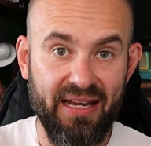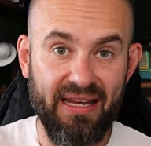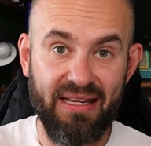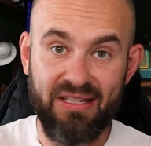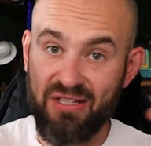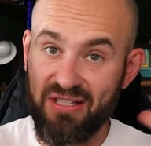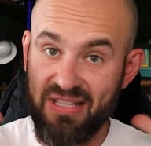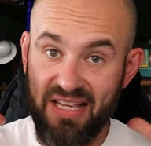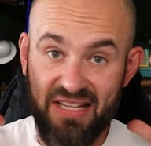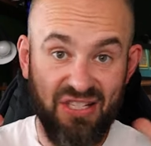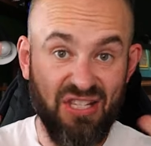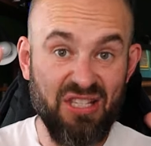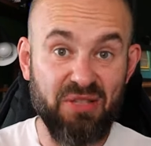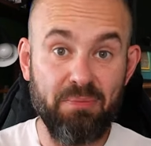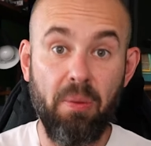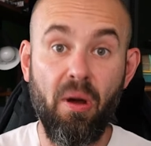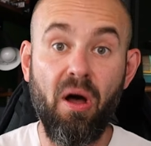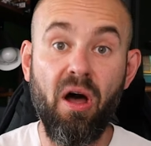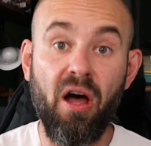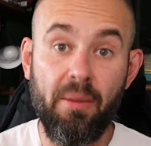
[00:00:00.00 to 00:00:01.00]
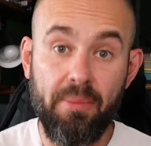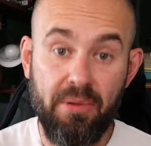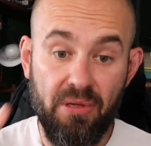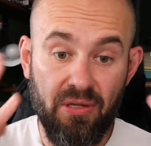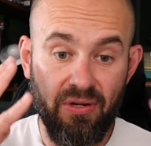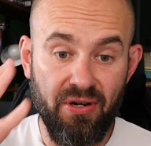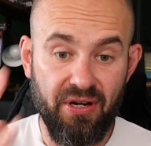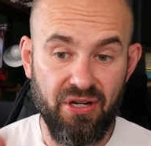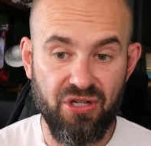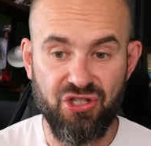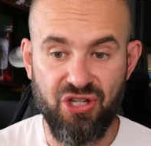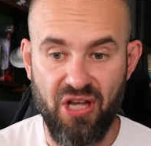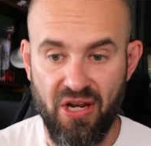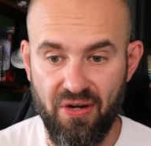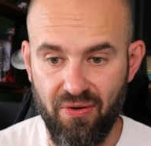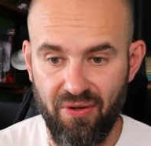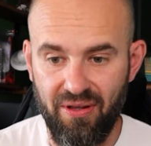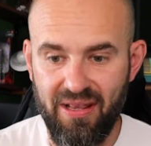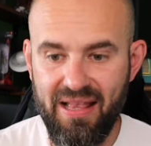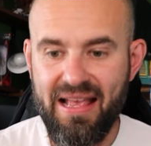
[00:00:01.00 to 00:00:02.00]
and just it's just popular in
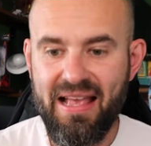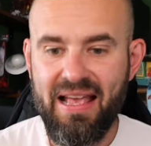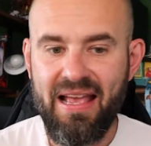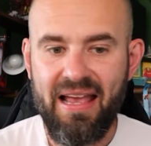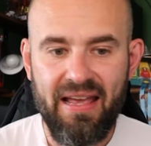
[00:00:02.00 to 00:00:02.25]
general.